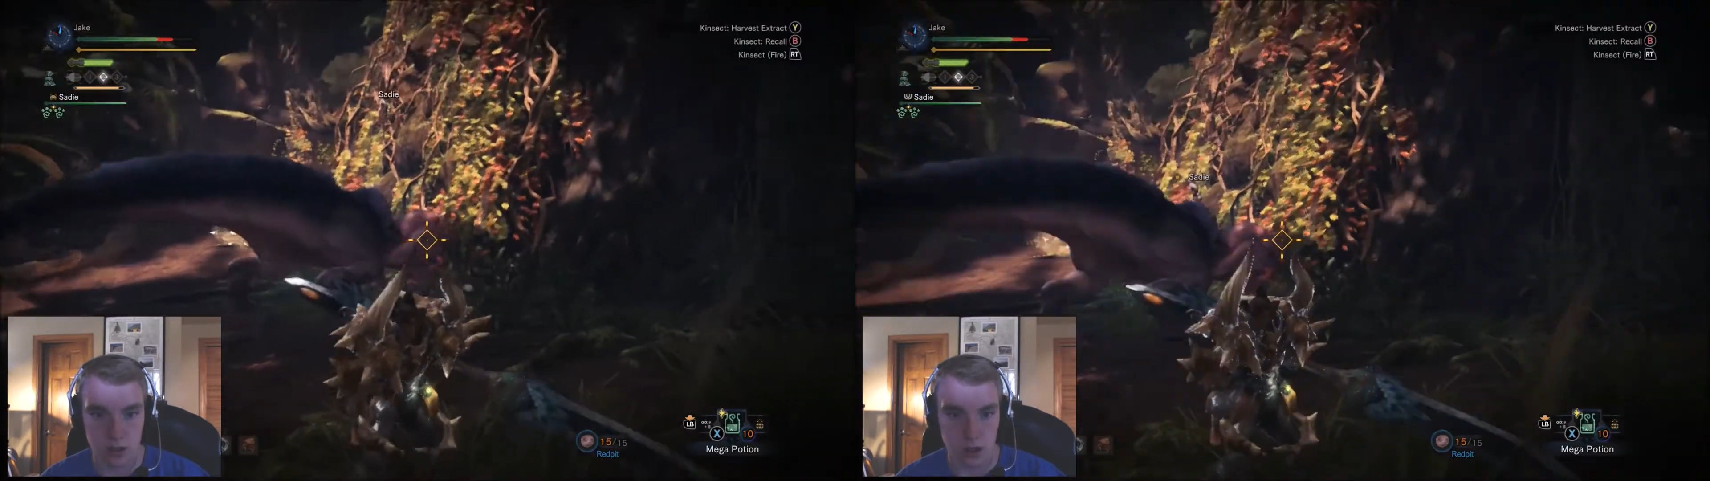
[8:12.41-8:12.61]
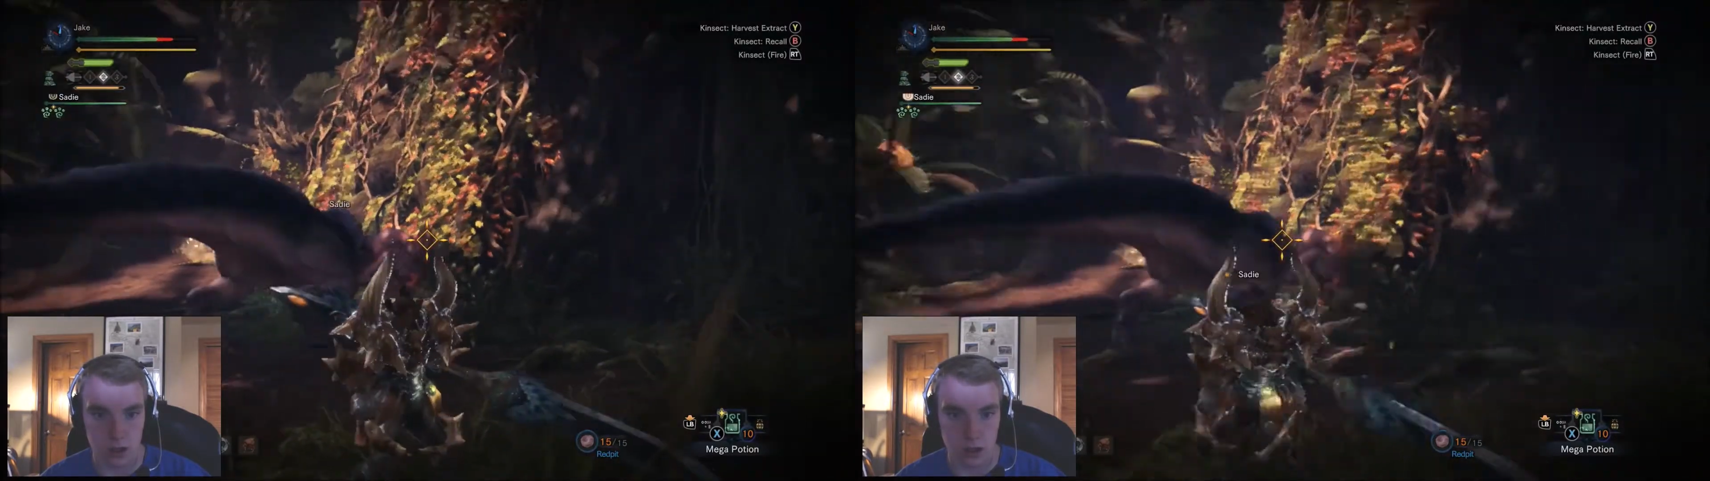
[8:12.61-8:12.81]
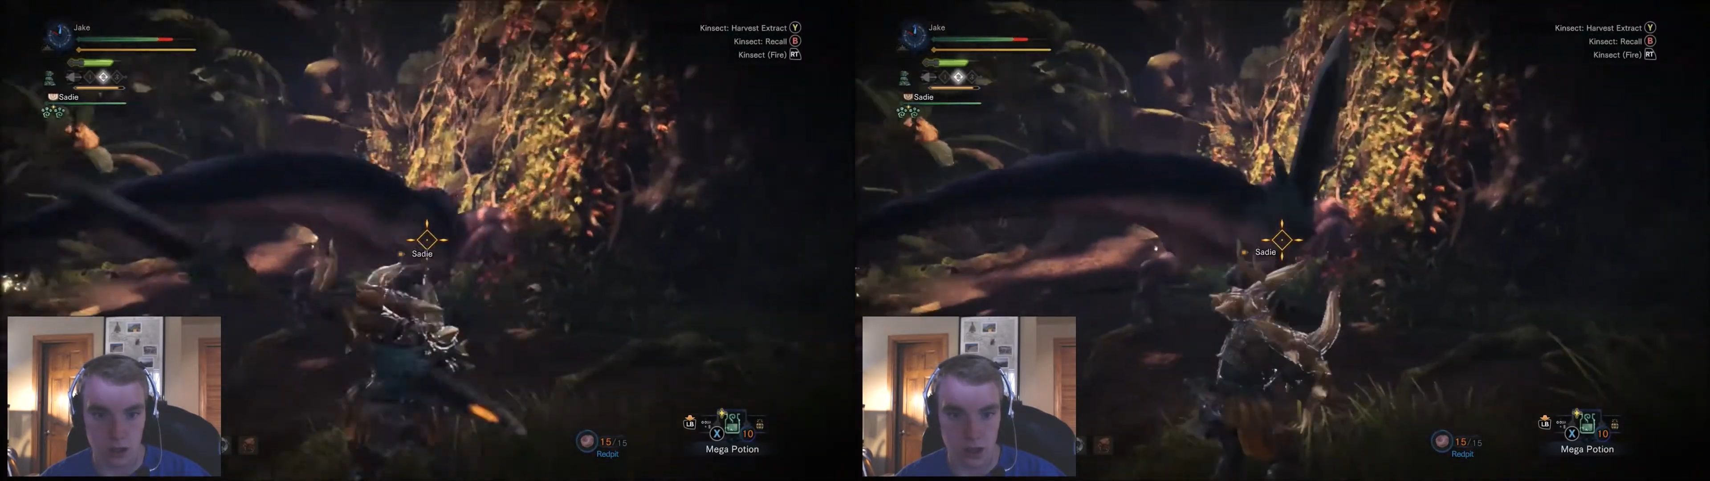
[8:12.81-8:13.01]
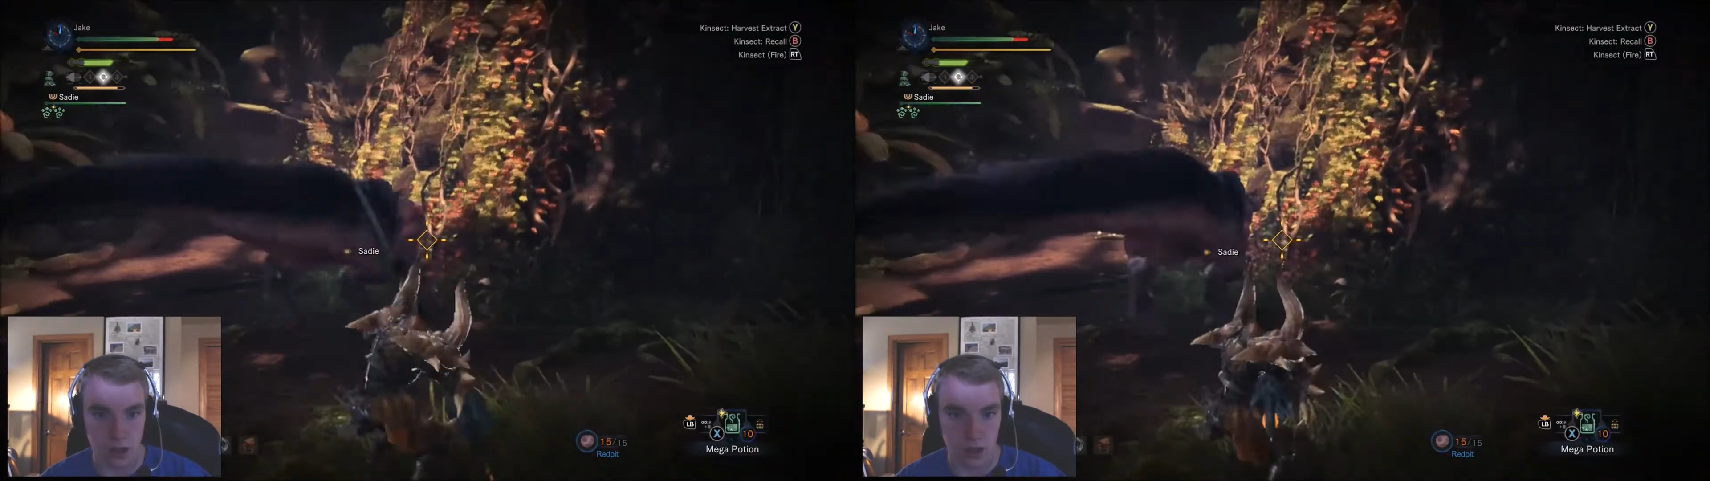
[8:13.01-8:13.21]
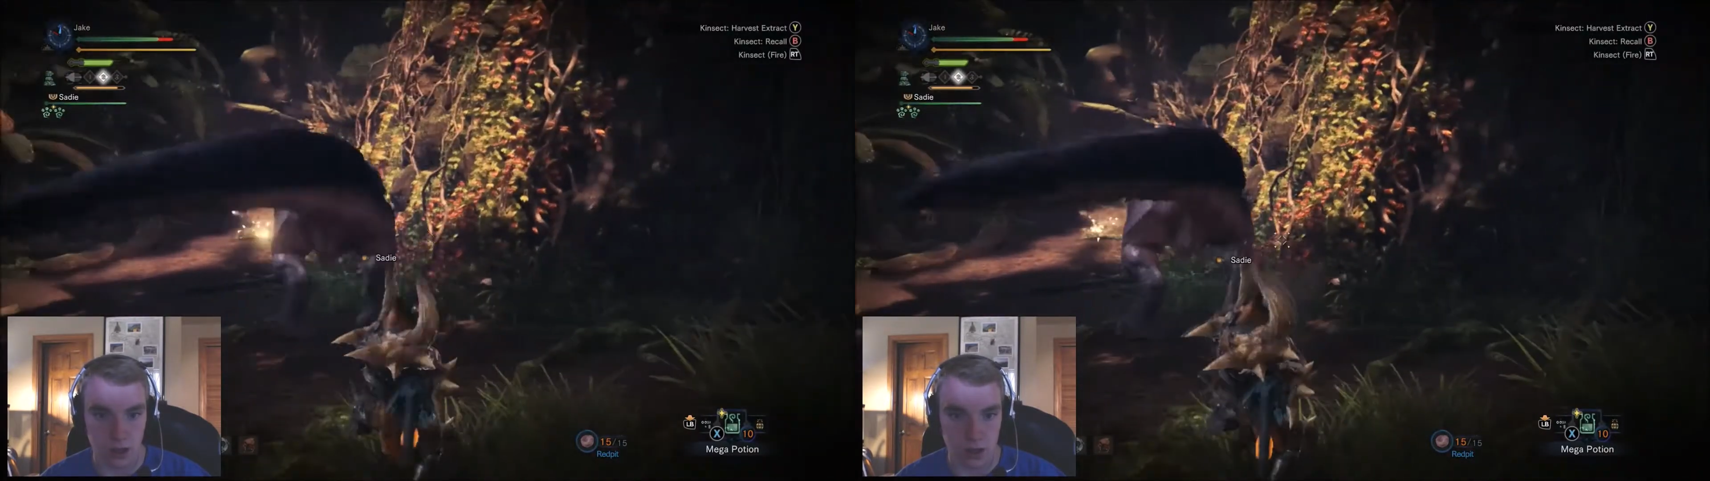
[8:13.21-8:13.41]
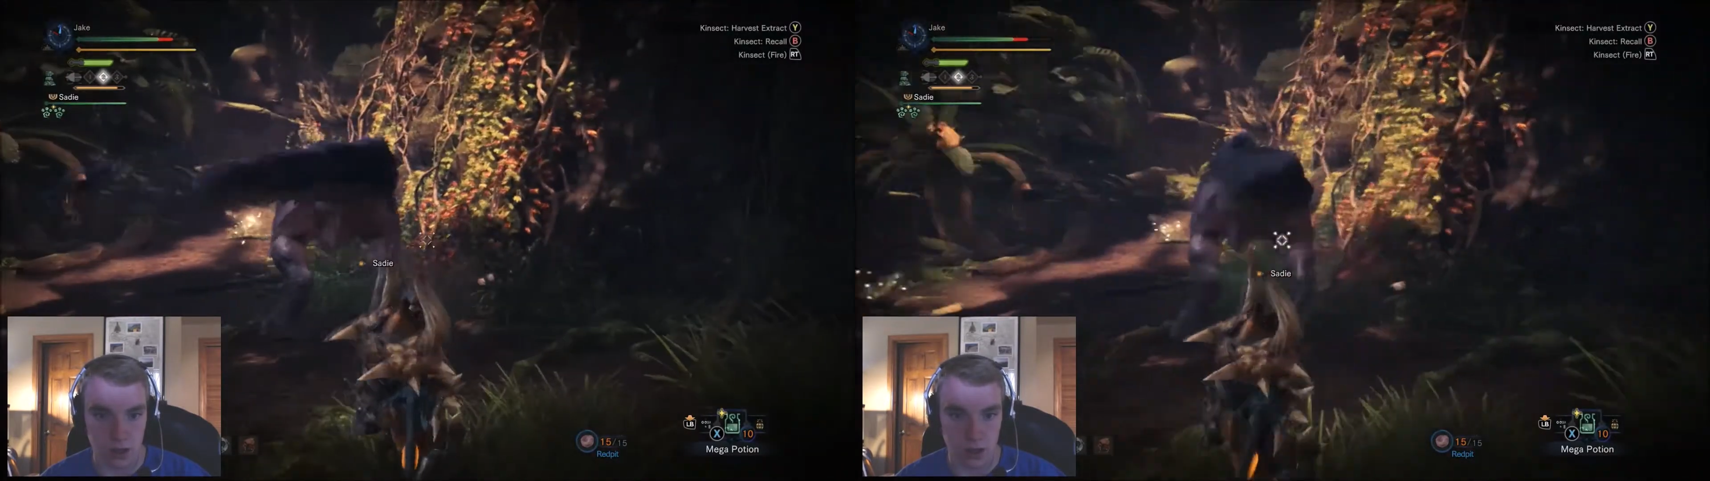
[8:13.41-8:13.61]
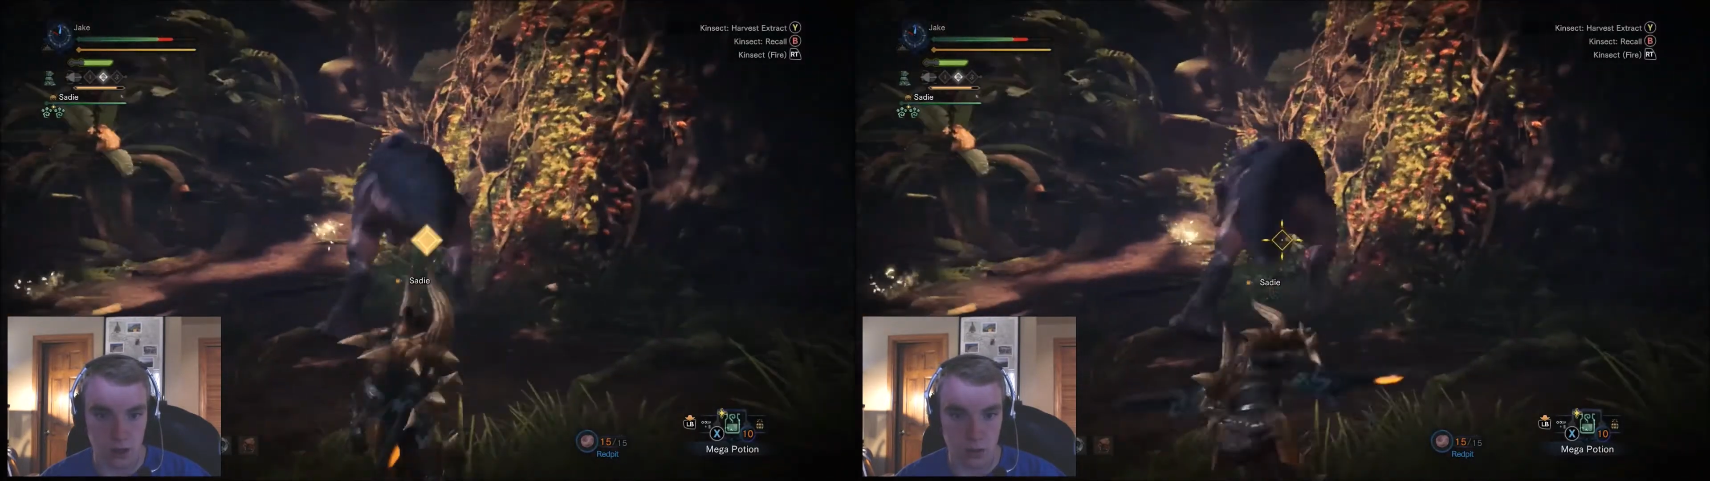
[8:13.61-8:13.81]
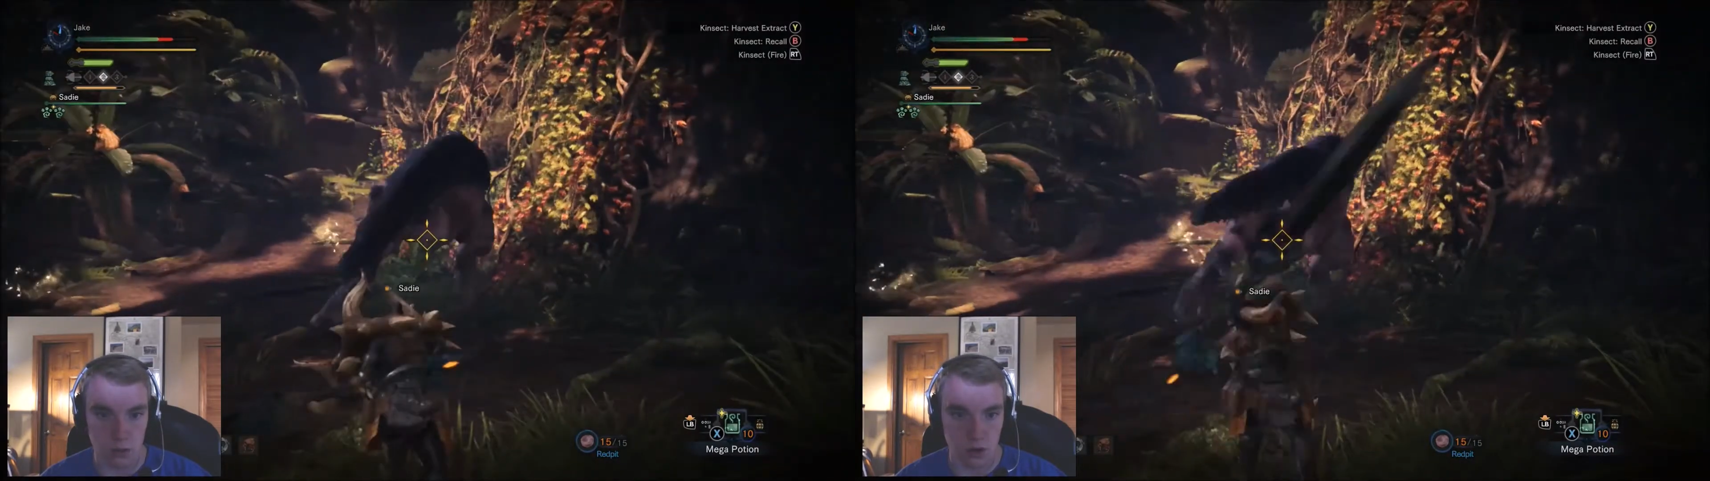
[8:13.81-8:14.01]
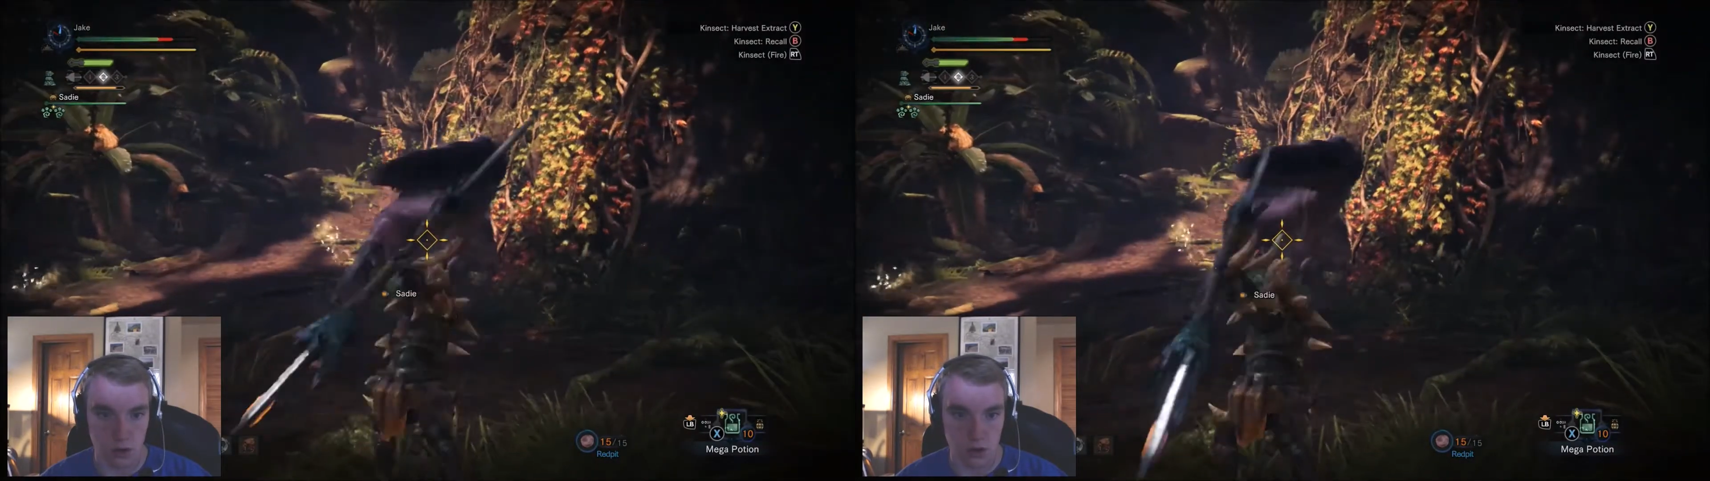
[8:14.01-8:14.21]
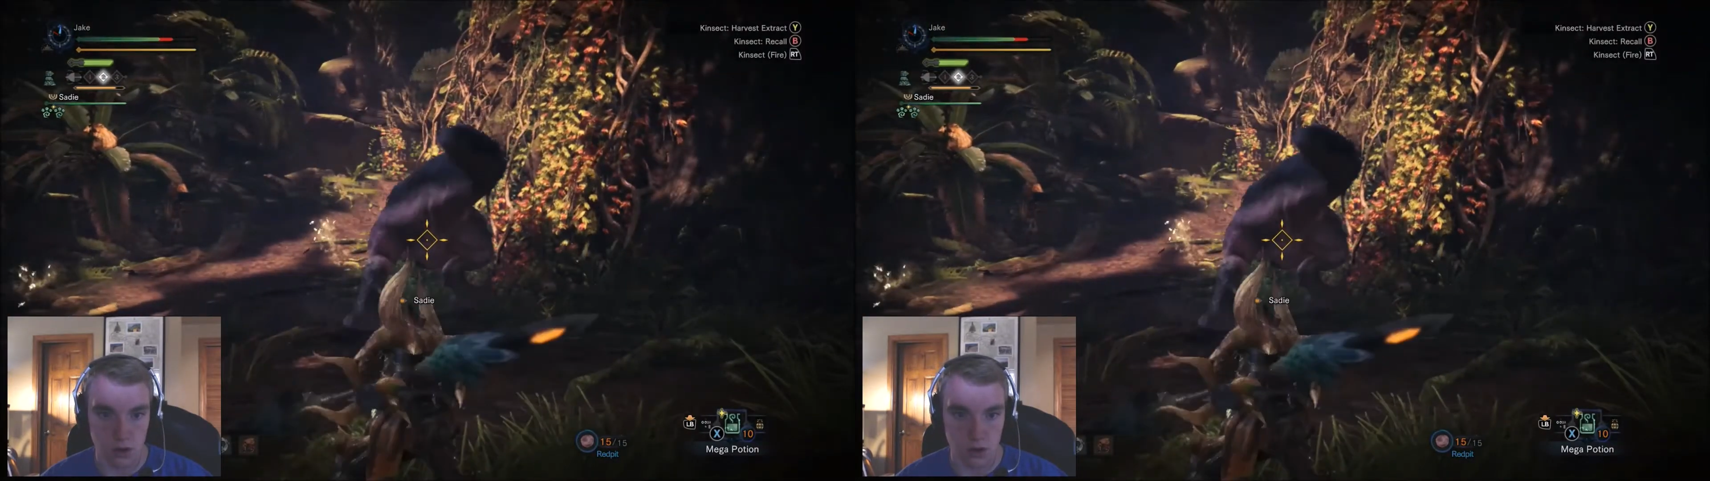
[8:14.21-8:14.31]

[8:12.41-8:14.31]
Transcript: In... In a wall.